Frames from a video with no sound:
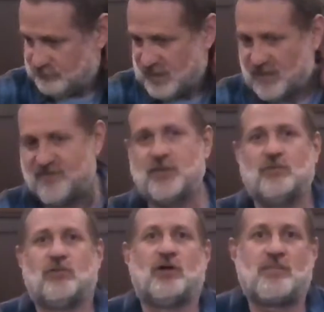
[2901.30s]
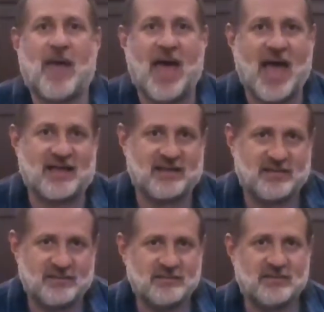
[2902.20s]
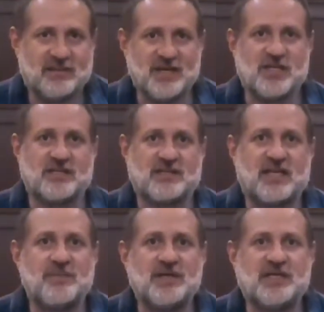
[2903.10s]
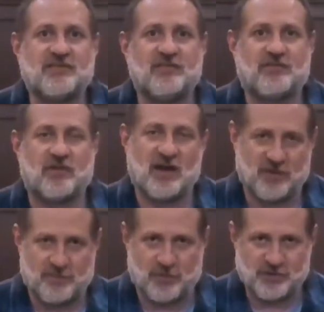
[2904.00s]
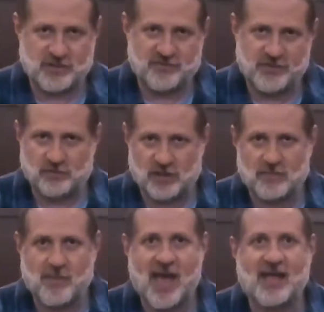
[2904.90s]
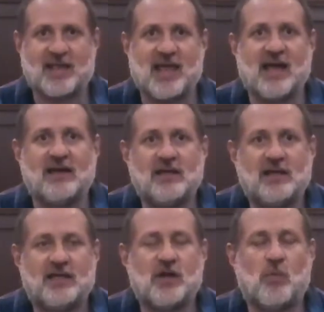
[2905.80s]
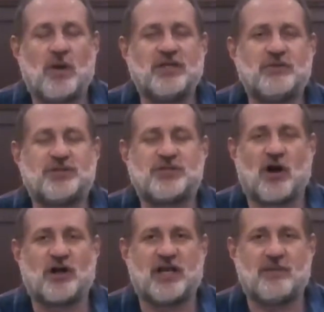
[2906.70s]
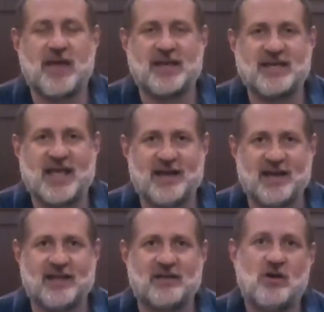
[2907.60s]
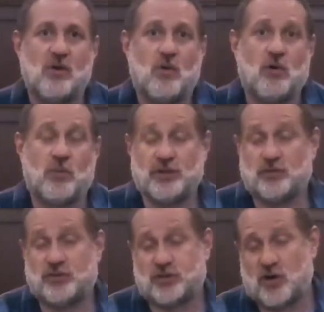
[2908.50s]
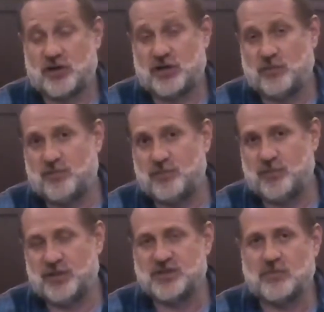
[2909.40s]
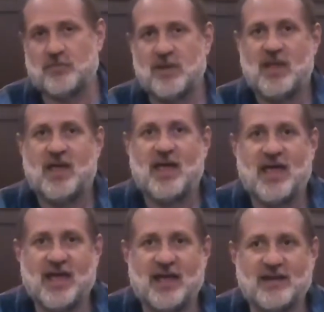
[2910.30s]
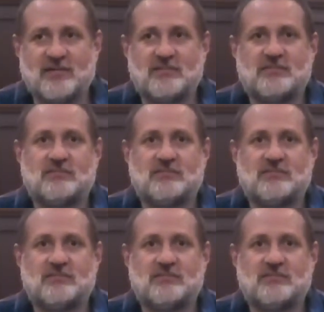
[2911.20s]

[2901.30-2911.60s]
if you look back, and it's going to be different for every person. If you look back at, when you started meditating, or when you started with Buddhism, and